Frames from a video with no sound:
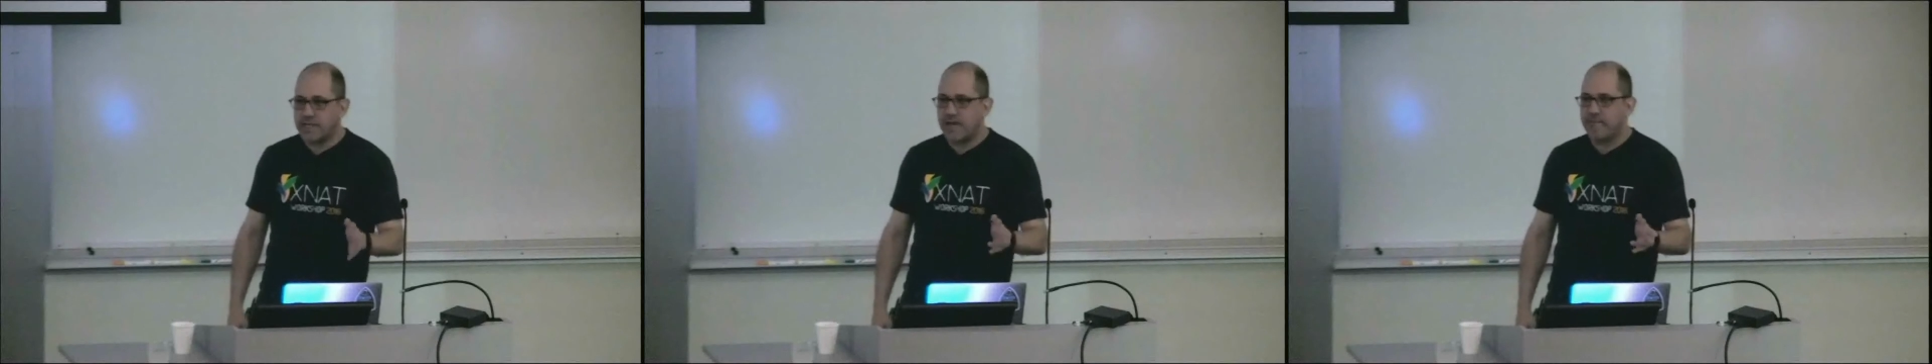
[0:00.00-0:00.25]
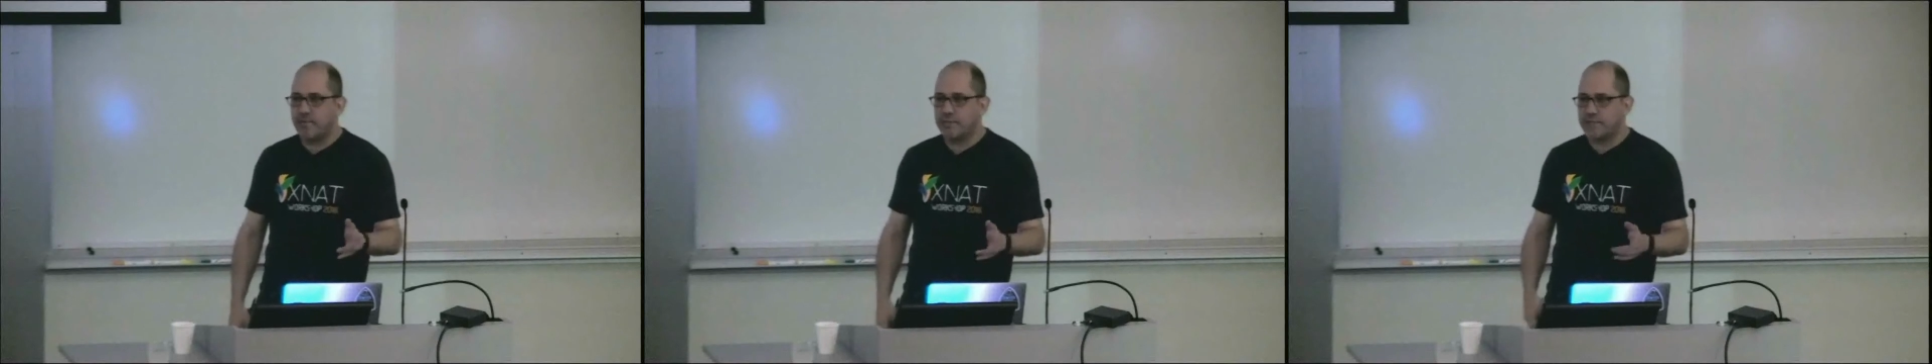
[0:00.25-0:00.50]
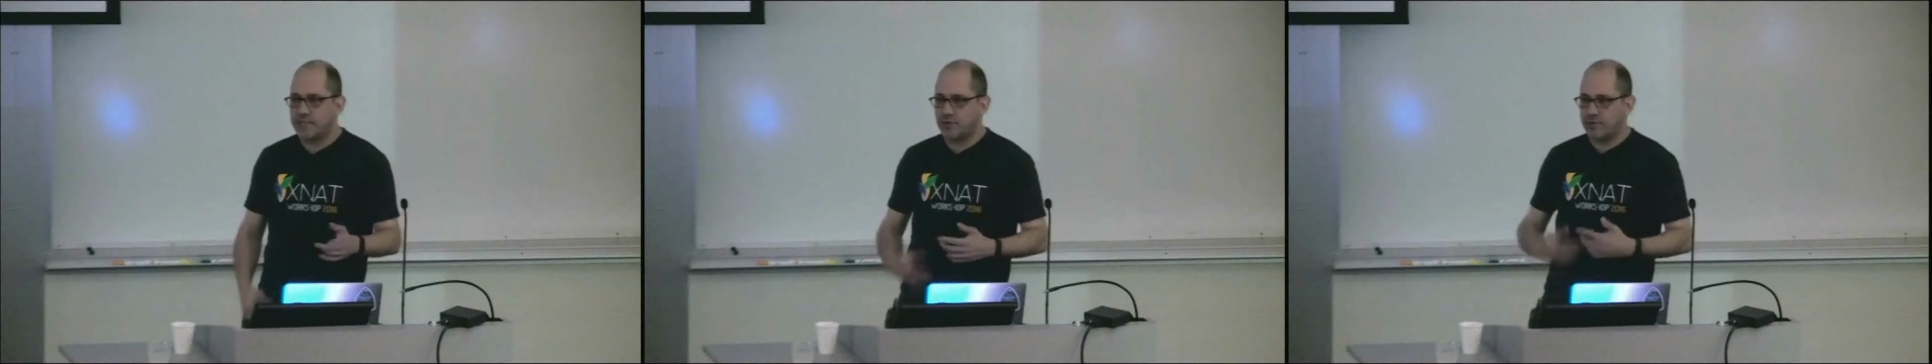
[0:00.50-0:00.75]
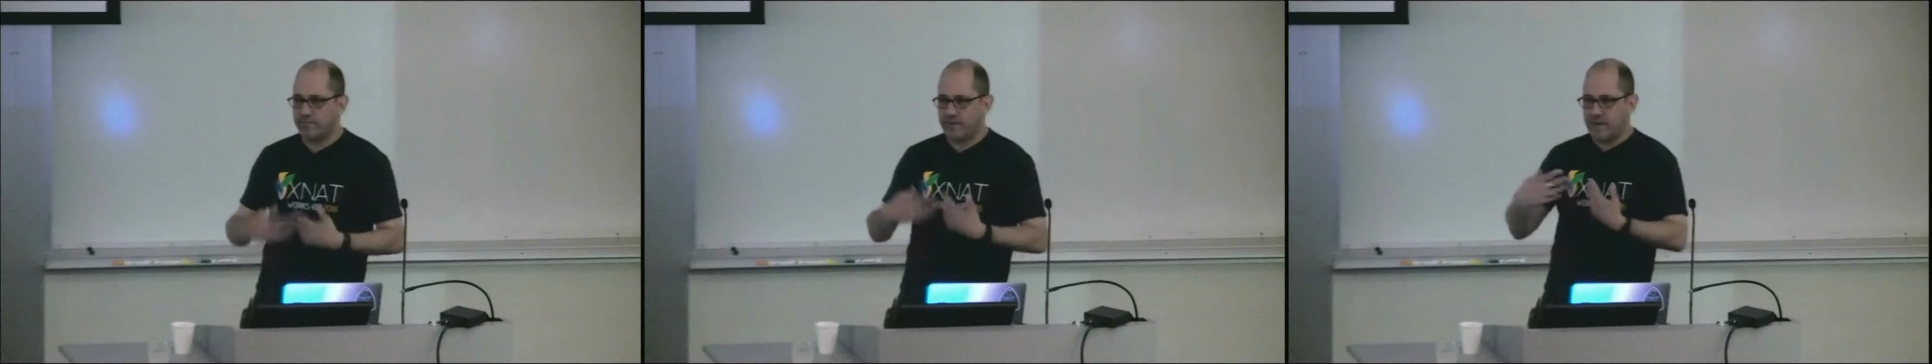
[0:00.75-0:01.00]
once they sort of
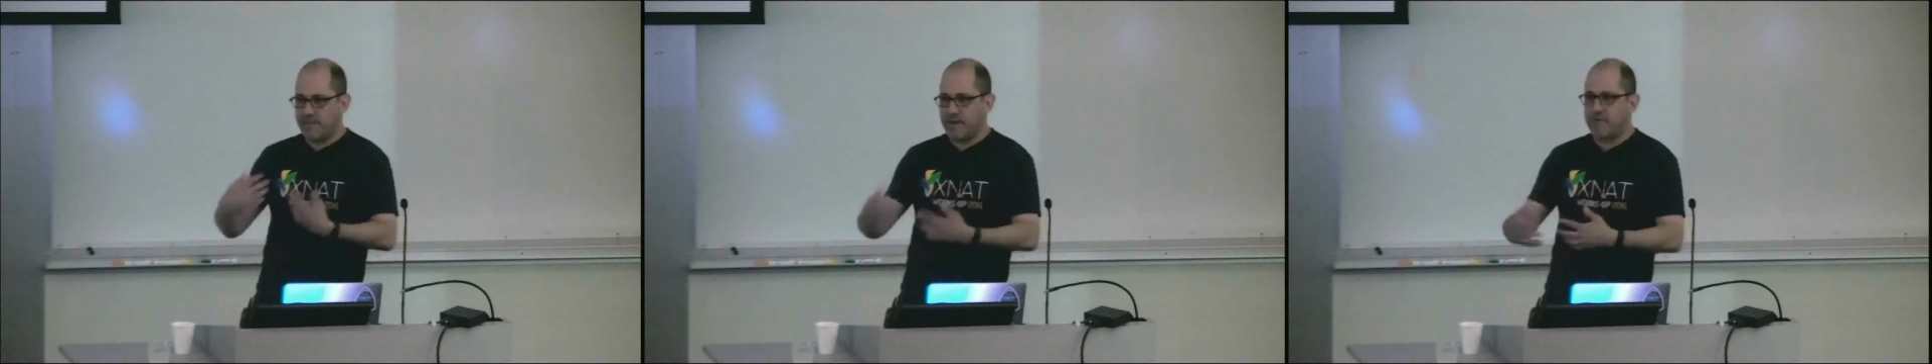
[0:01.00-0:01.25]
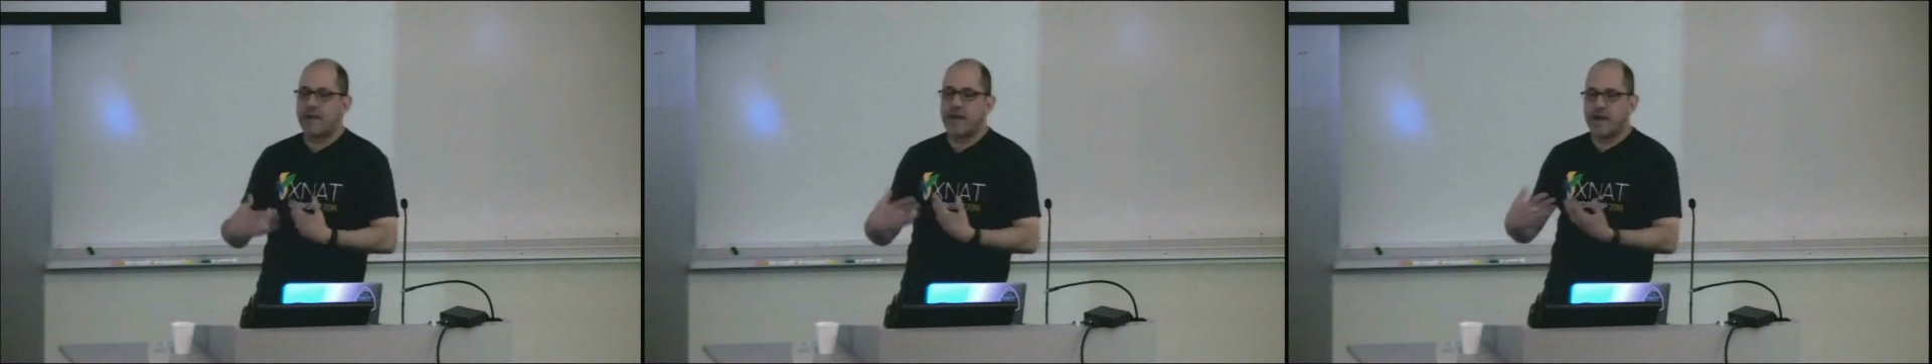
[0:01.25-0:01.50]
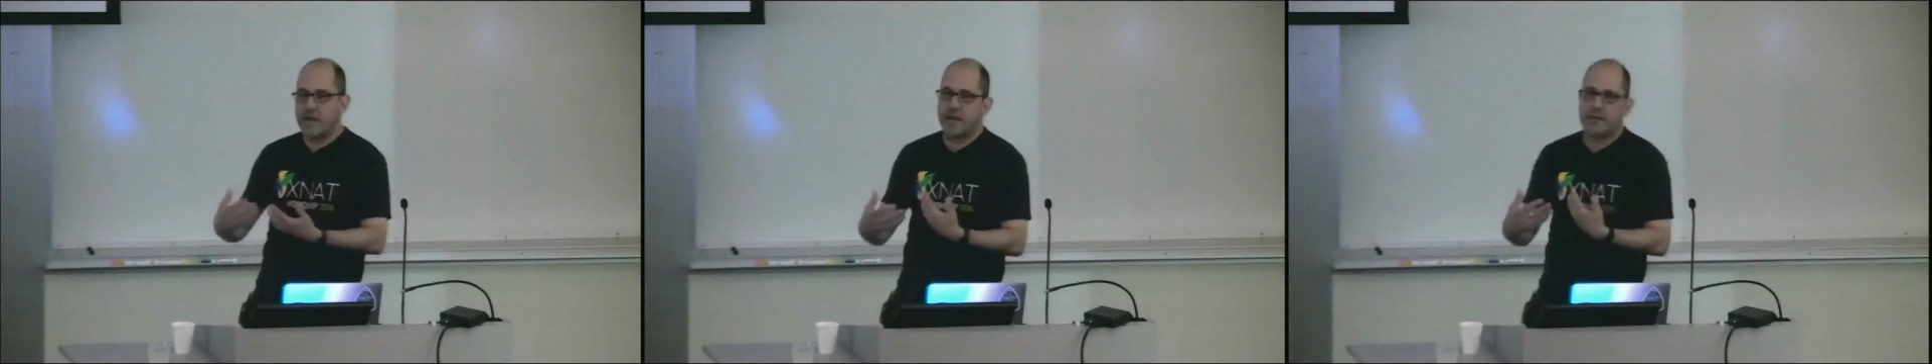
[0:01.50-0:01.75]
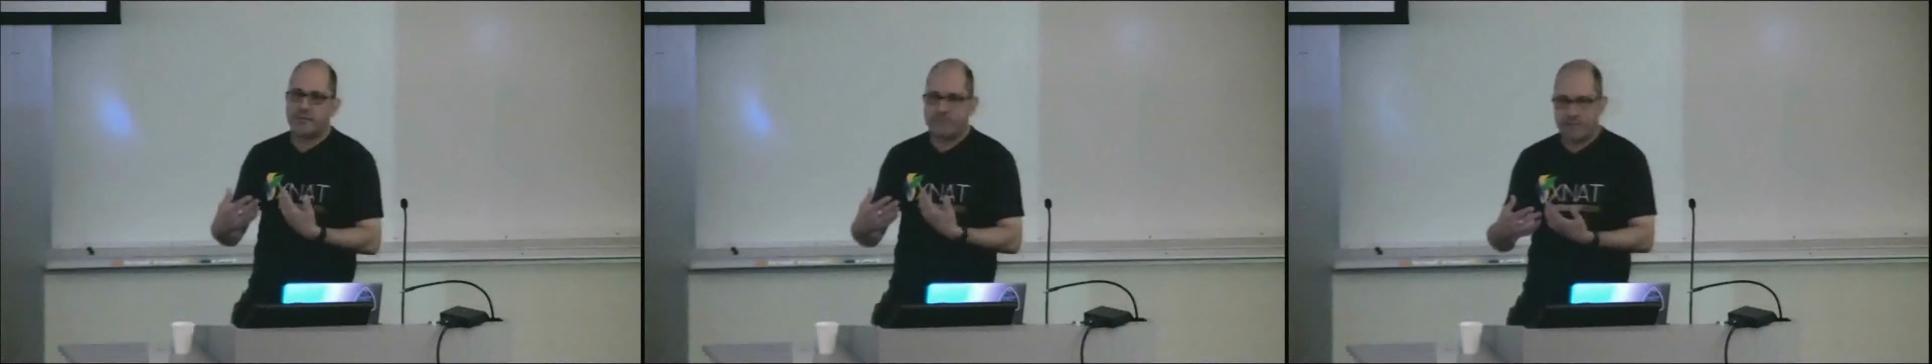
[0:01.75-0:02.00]
become integrated into
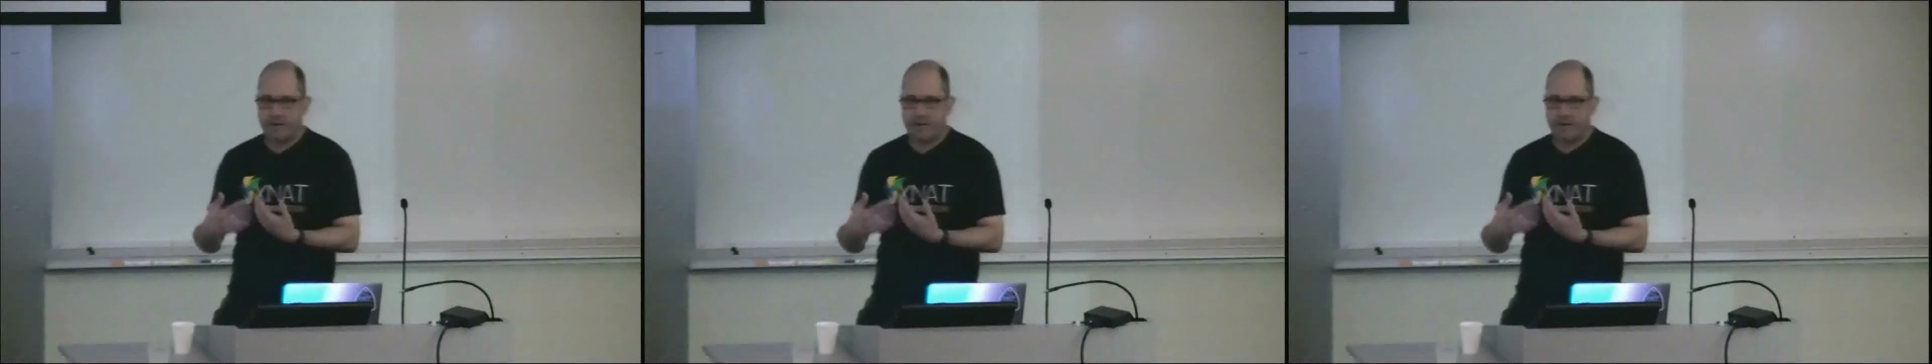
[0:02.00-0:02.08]
the